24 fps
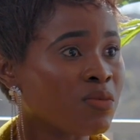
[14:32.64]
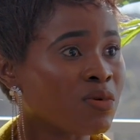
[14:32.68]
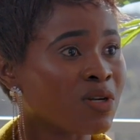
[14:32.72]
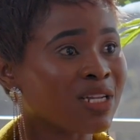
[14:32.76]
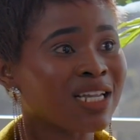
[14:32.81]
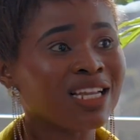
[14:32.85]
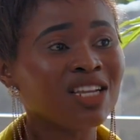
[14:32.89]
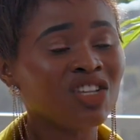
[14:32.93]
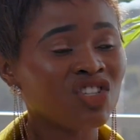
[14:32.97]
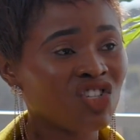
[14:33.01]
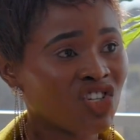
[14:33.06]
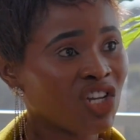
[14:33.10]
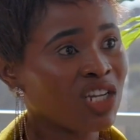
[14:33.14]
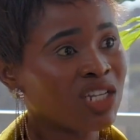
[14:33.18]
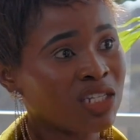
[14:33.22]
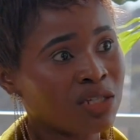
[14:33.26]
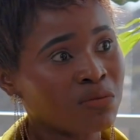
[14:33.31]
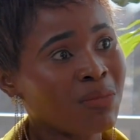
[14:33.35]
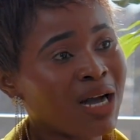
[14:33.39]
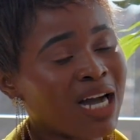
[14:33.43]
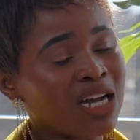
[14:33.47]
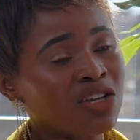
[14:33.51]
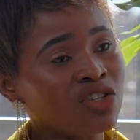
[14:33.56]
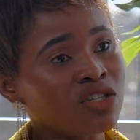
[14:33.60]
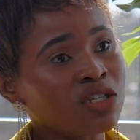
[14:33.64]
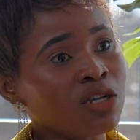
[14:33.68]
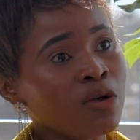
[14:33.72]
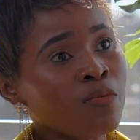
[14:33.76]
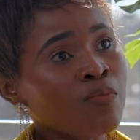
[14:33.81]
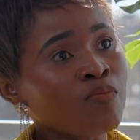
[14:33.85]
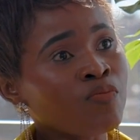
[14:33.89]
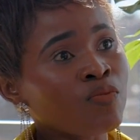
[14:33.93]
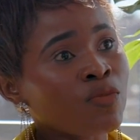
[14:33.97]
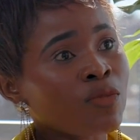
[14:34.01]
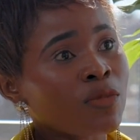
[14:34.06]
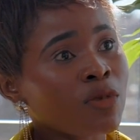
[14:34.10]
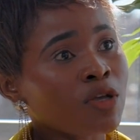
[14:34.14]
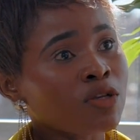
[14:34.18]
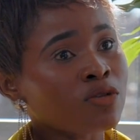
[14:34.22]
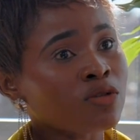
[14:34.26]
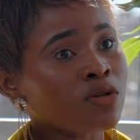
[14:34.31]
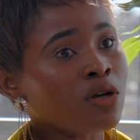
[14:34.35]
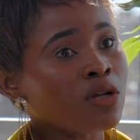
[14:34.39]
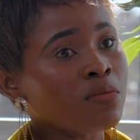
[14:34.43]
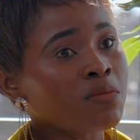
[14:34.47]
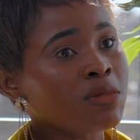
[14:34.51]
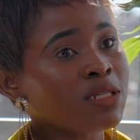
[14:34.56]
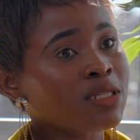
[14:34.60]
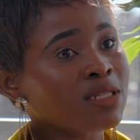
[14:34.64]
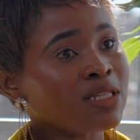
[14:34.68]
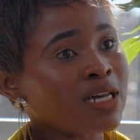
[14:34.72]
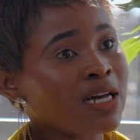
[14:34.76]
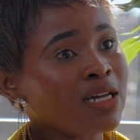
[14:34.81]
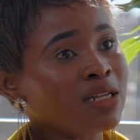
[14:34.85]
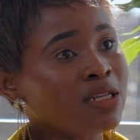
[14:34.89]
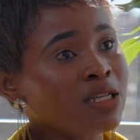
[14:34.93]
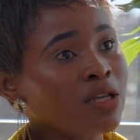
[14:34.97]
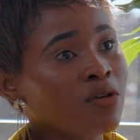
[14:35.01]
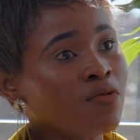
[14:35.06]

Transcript: really change much. So it means that